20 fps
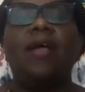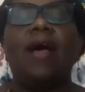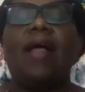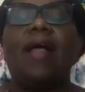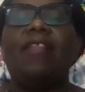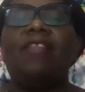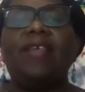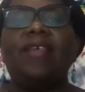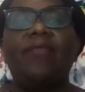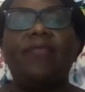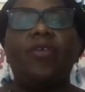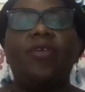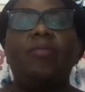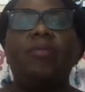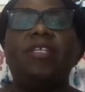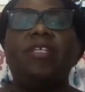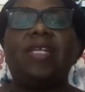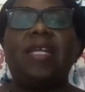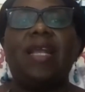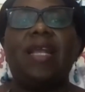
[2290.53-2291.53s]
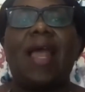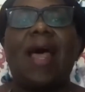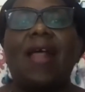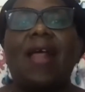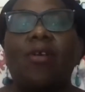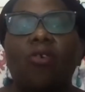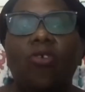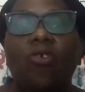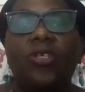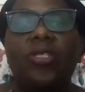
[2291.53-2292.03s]
the Environment and
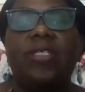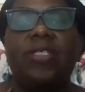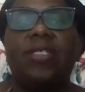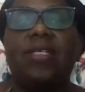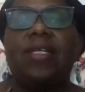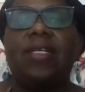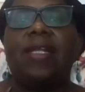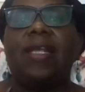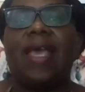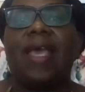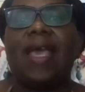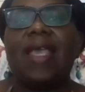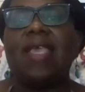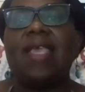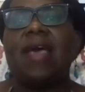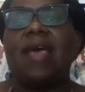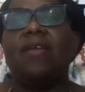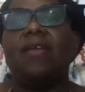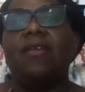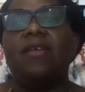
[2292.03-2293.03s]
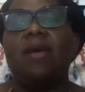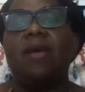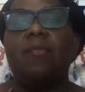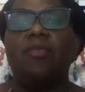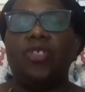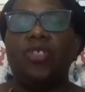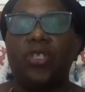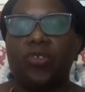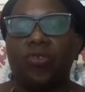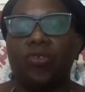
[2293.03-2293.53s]
Land Court in Kenya
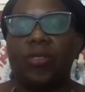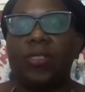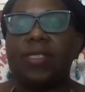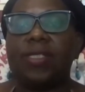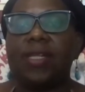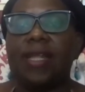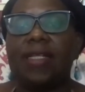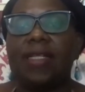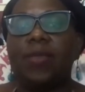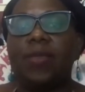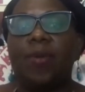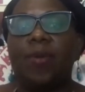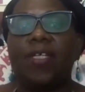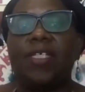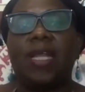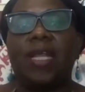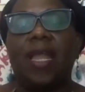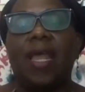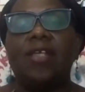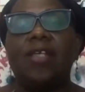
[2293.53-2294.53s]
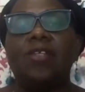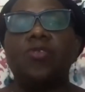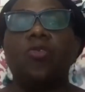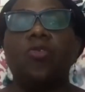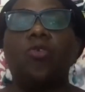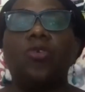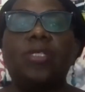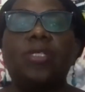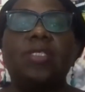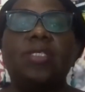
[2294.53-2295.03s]
demonstrates that specialized
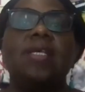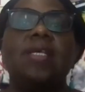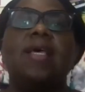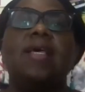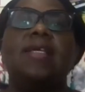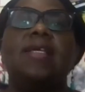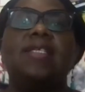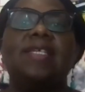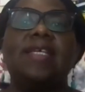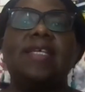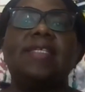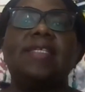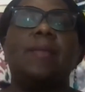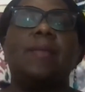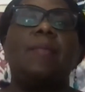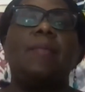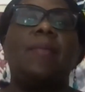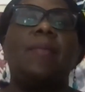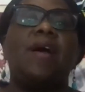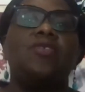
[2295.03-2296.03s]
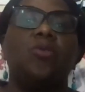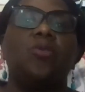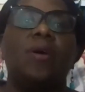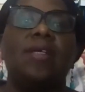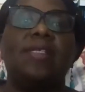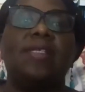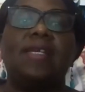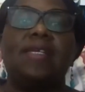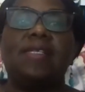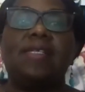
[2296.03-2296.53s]
courts set apart
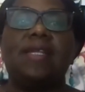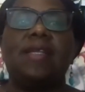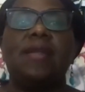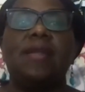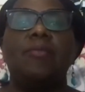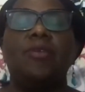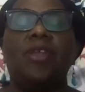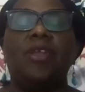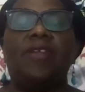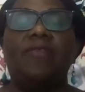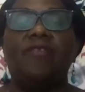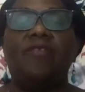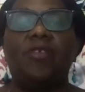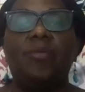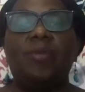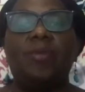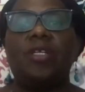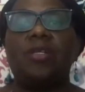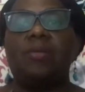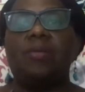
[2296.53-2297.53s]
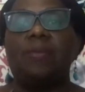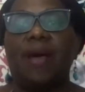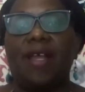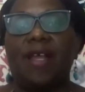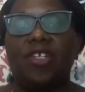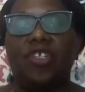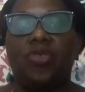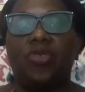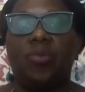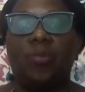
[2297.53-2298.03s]
towards sustainable environmental
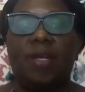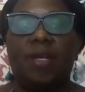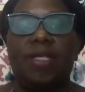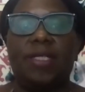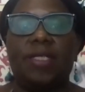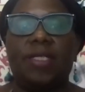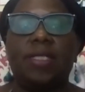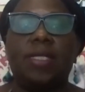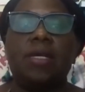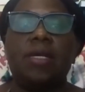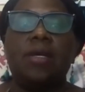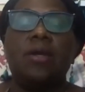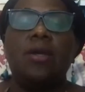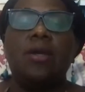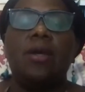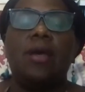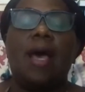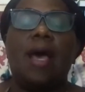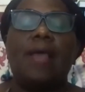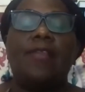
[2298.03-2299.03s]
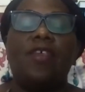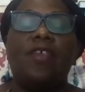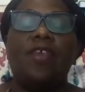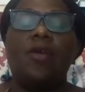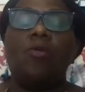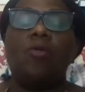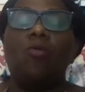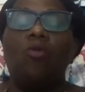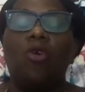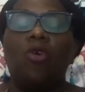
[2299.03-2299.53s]
management. I
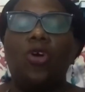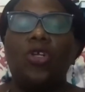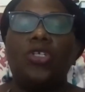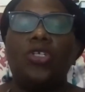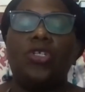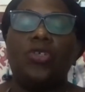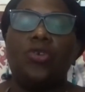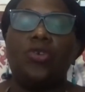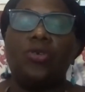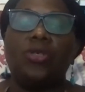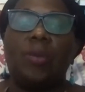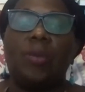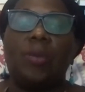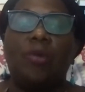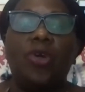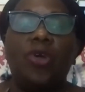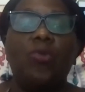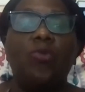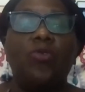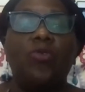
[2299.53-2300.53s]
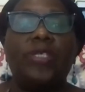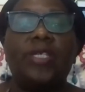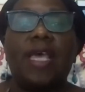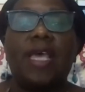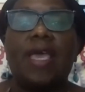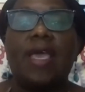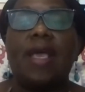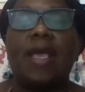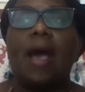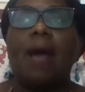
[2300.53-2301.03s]
think what Dr. Boyd was
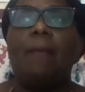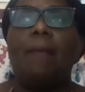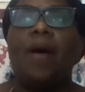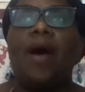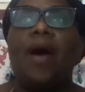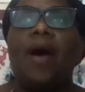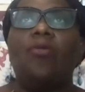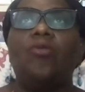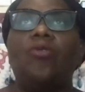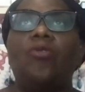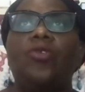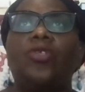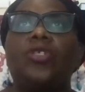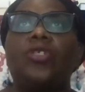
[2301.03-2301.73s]
saying about